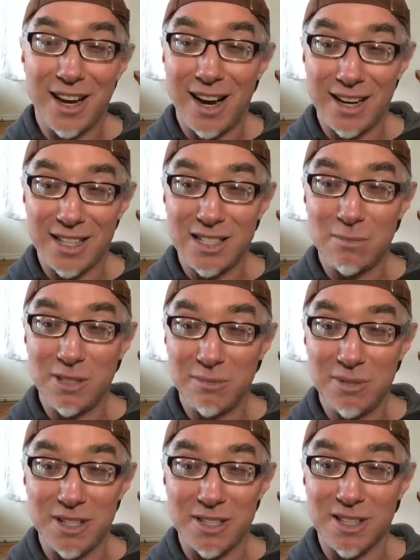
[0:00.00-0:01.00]
I get to be at
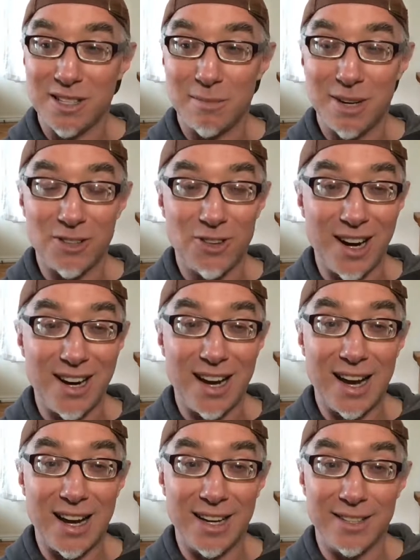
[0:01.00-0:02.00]
peace because I'm not trying to
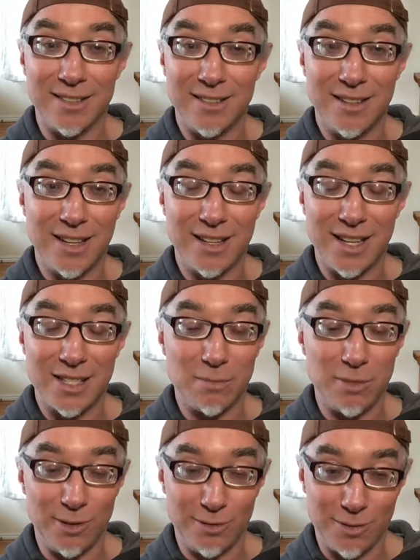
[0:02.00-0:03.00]
hide. And that's a
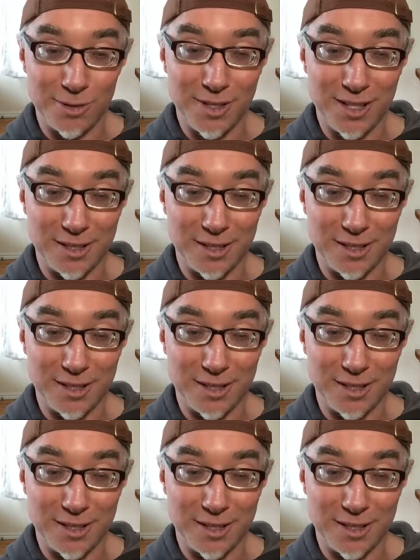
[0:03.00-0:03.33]
beautiful thing.